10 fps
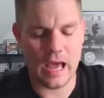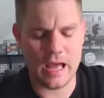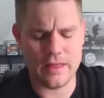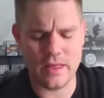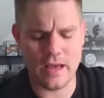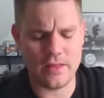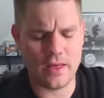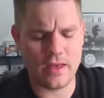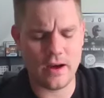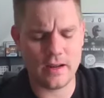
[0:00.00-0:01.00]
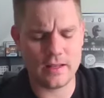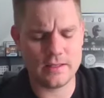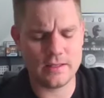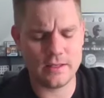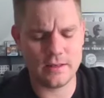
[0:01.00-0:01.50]
and then they got
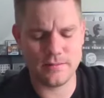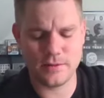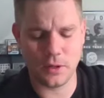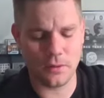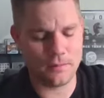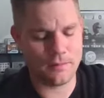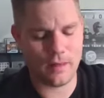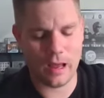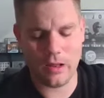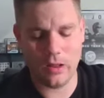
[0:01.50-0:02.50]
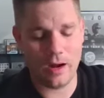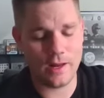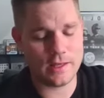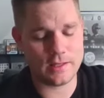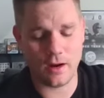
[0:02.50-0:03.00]
into so a lot
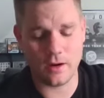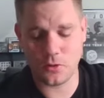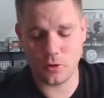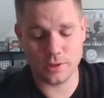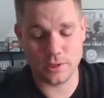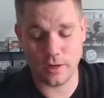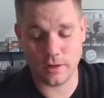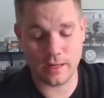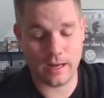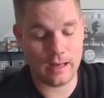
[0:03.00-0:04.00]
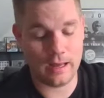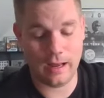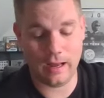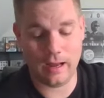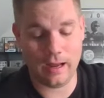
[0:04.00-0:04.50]
of these encore songs
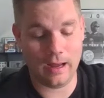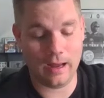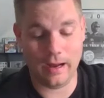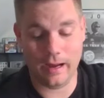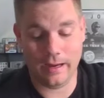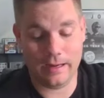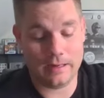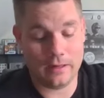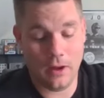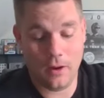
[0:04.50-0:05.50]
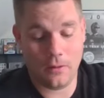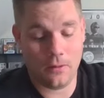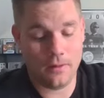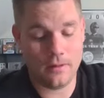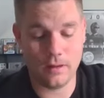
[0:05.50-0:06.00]
I I, I didn't
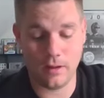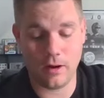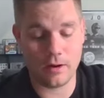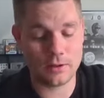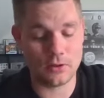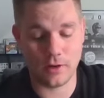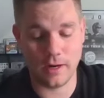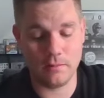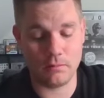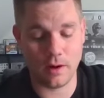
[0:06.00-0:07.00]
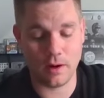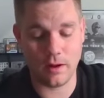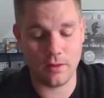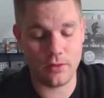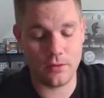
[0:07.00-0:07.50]
know. A long train, break
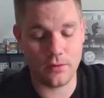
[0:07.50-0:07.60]
on